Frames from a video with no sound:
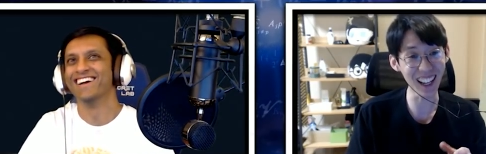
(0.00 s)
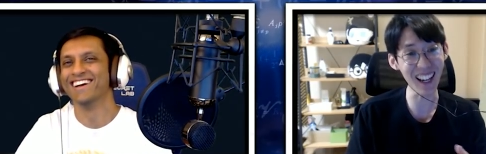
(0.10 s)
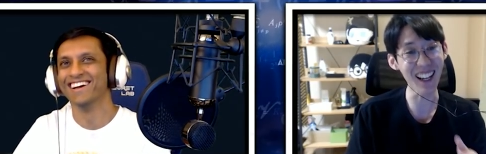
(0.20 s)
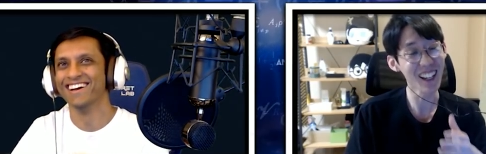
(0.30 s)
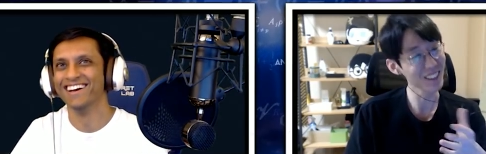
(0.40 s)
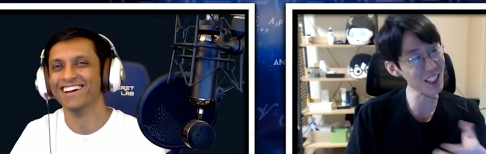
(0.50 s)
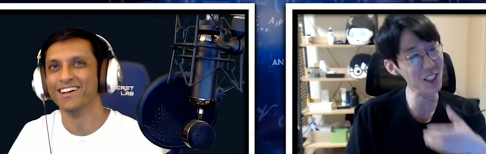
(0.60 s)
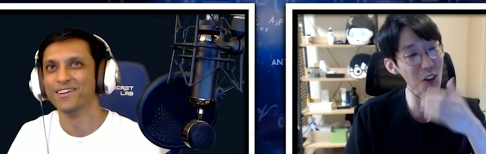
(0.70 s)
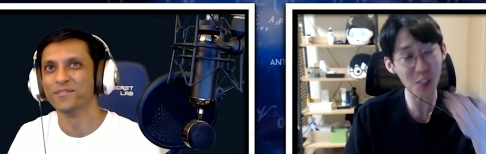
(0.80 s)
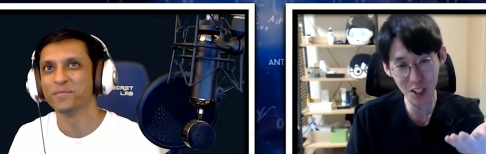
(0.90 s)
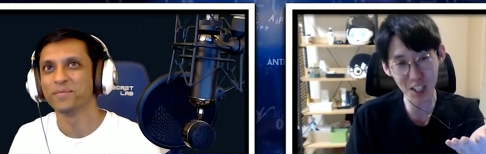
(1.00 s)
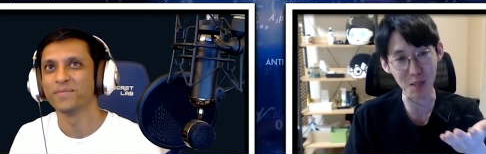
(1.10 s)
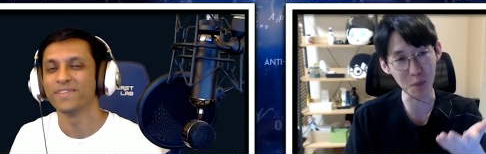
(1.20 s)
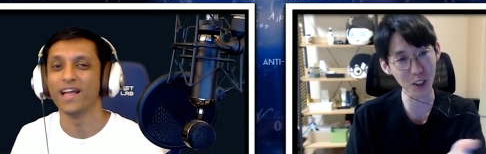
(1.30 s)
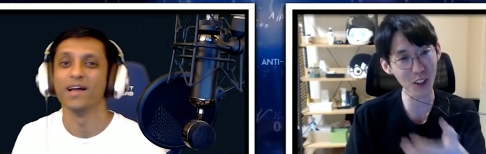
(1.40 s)
Speaker 1: yeah, he's so good,
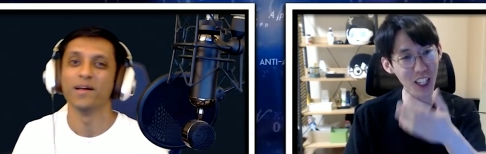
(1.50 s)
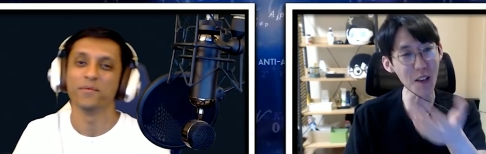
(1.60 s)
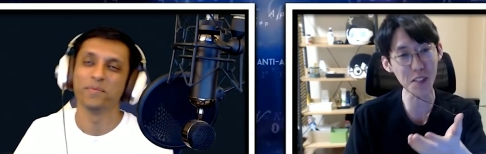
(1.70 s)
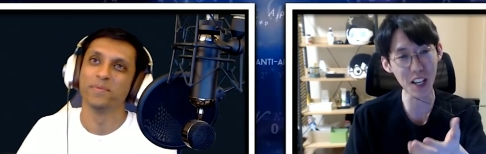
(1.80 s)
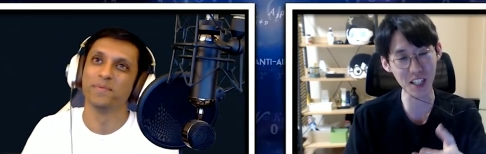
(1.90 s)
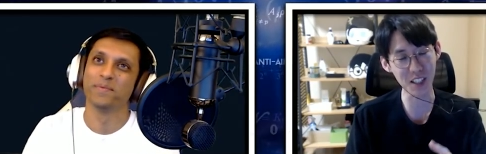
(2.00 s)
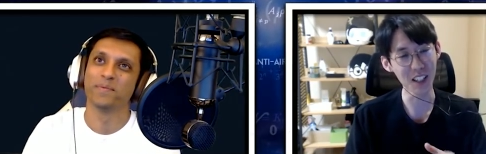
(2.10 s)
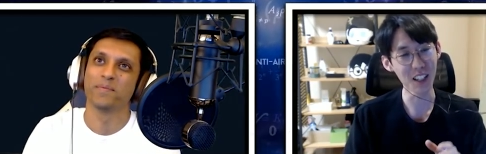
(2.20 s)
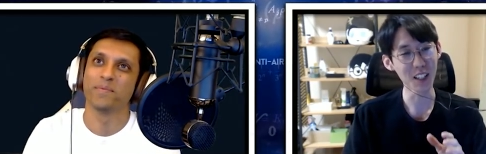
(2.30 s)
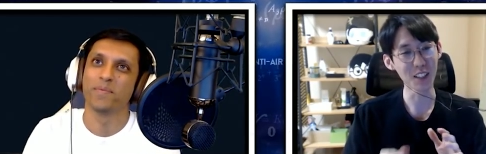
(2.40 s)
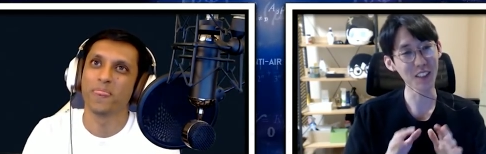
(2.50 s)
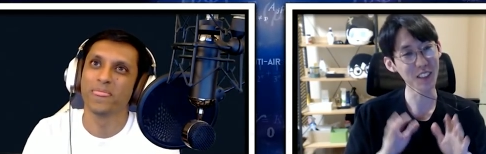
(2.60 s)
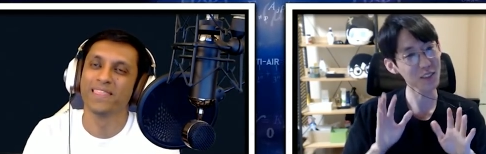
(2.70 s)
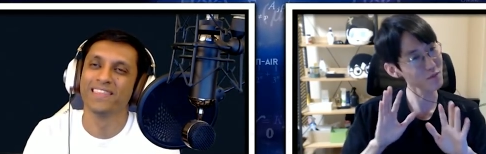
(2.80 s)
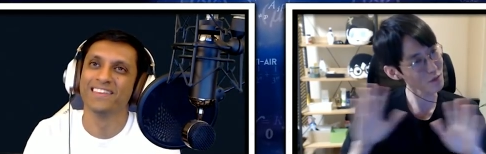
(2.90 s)
but yeah. the game
Speaker 2: says
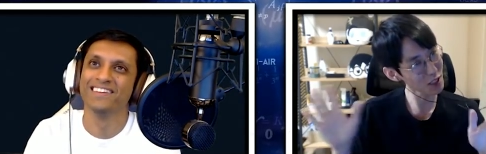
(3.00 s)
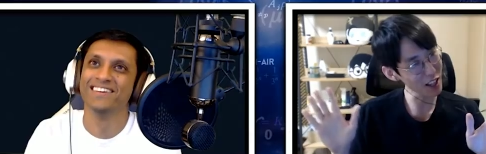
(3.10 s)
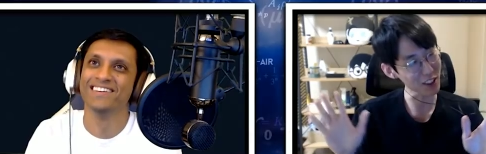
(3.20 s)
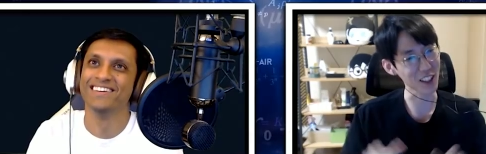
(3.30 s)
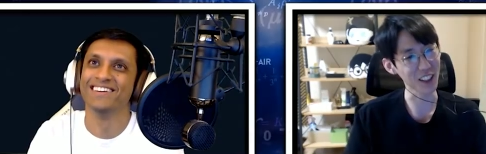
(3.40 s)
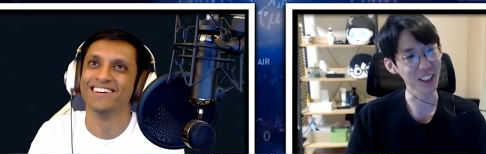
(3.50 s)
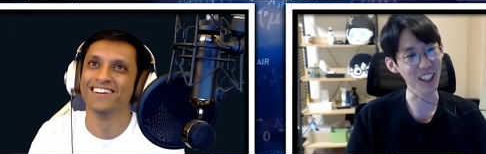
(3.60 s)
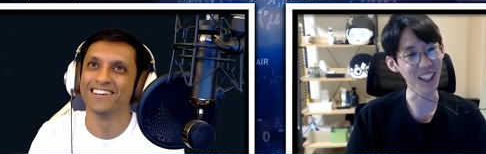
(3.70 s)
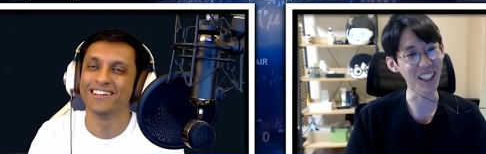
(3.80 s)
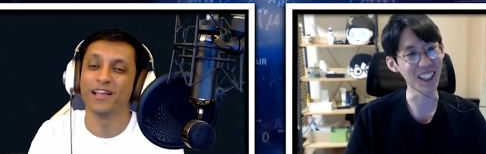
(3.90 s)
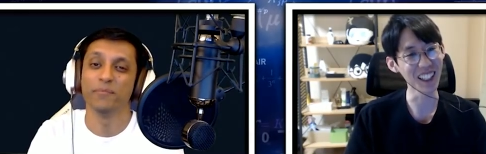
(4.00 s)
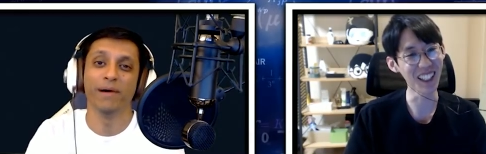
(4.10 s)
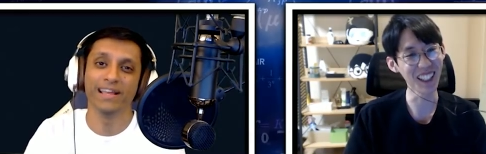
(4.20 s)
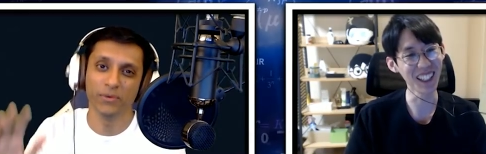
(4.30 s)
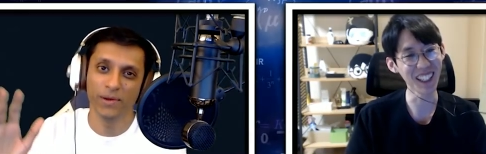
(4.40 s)
nothing. Yeah. Yeah.
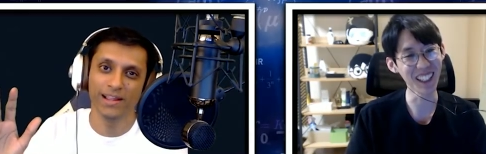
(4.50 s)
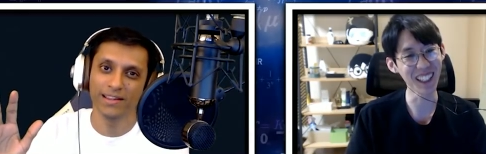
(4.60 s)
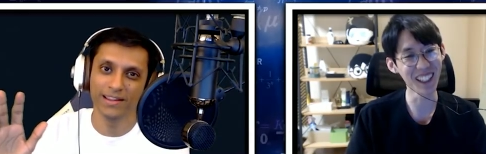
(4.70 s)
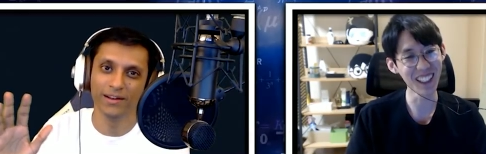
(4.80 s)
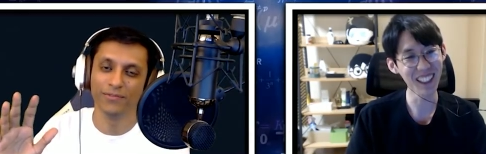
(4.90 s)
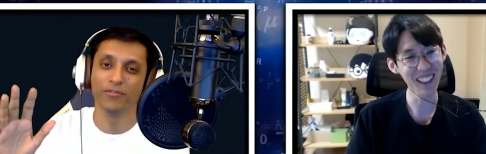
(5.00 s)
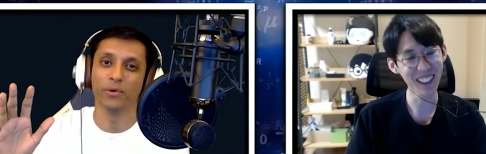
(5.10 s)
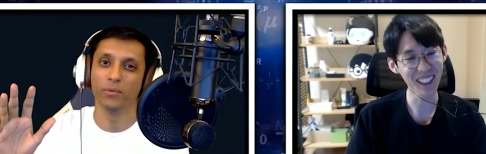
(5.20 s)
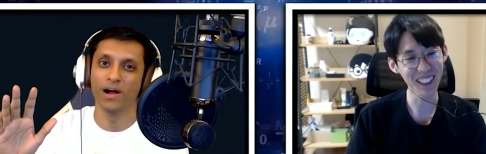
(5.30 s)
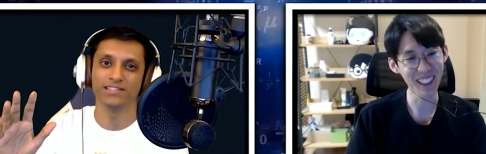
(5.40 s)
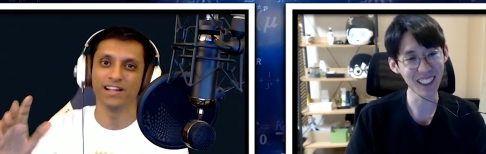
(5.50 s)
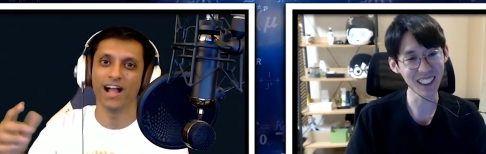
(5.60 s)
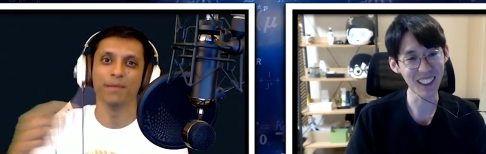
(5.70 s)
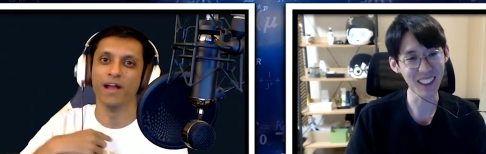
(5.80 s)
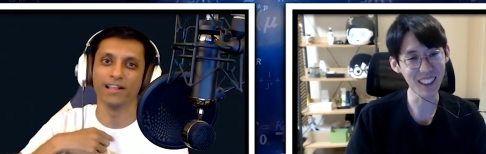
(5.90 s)
By the way, you know, for everyone watching,
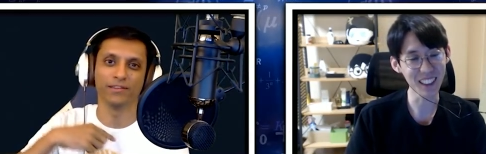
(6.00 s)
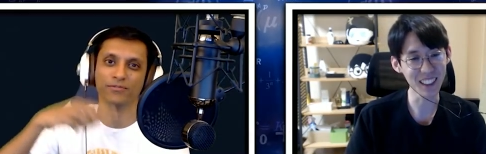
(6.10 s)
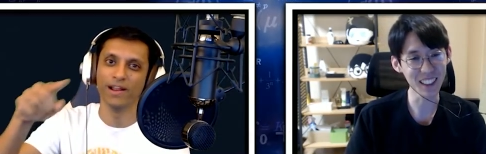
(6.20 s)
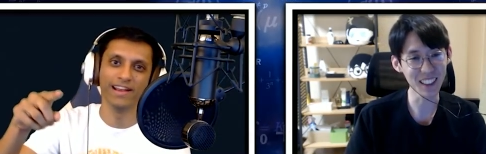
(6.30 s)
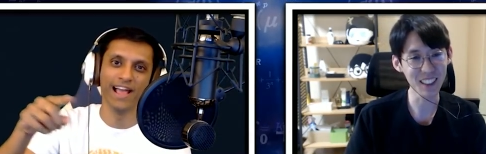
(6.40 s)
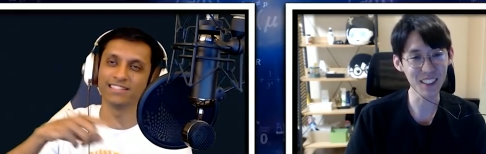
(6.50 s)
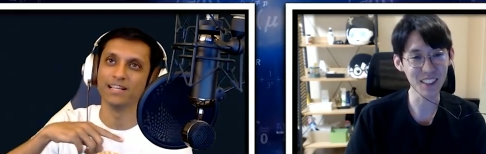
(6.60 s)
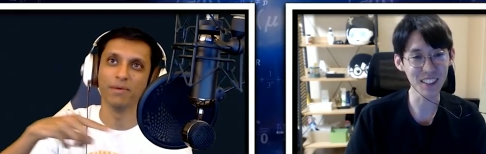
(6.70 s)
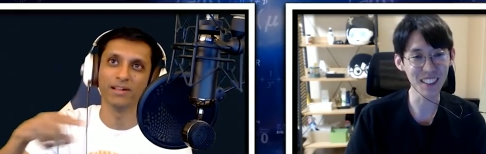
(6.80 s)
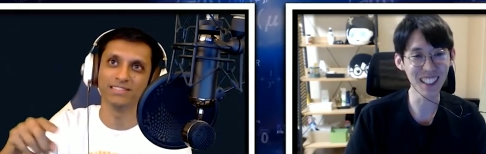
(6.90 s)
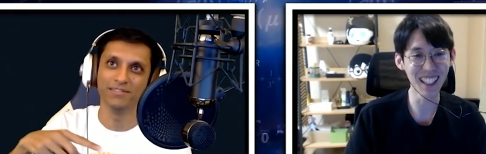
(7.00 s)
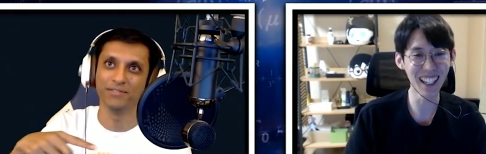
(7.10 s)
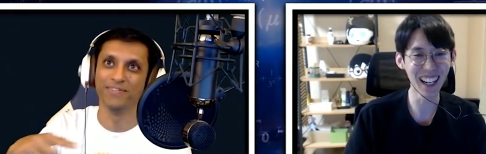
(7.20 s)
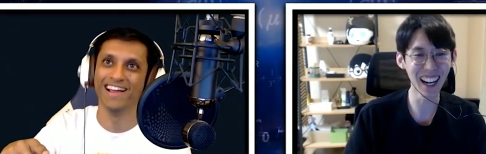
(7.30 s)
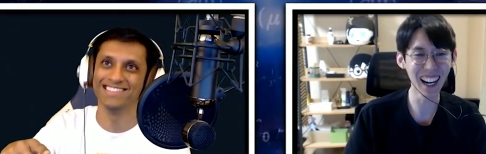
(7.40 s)
I'm not the friend asking about Steve advice.